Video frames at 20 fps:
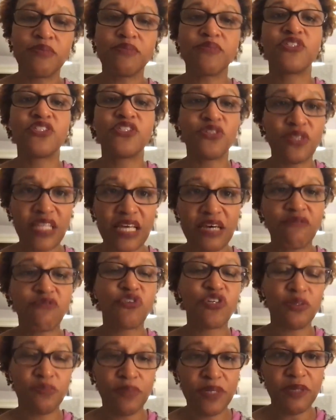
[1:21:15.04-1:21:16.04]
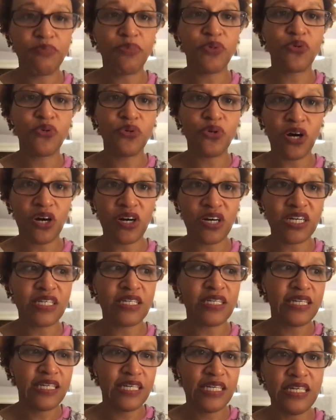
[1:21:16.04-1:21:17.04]
so that for the people who
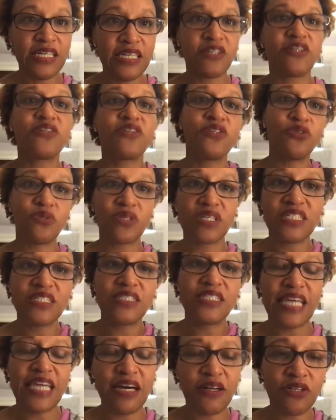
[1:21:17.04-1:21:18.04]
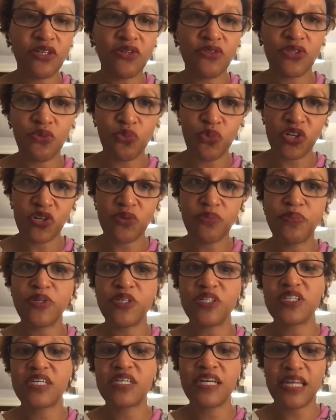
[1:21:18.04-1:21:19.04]
aren't here, you can download the
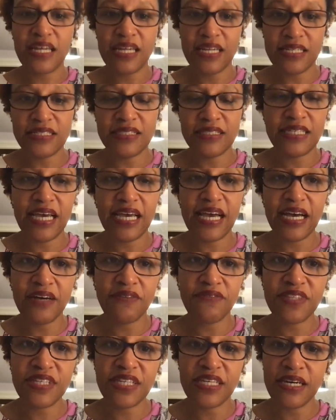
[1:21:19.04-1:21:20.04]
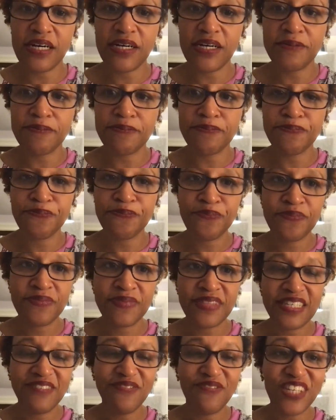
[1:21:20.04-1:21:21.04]
workbook and have the
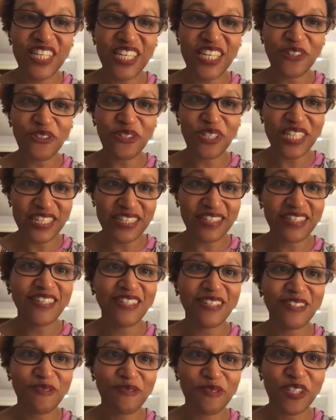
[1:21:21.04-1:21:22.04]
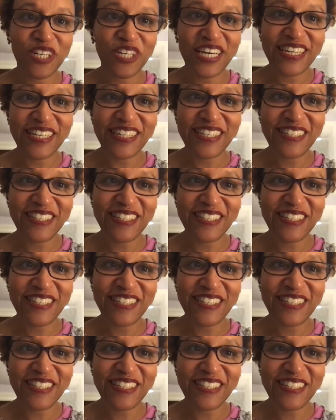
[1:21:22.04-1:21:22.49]
video link. Okay.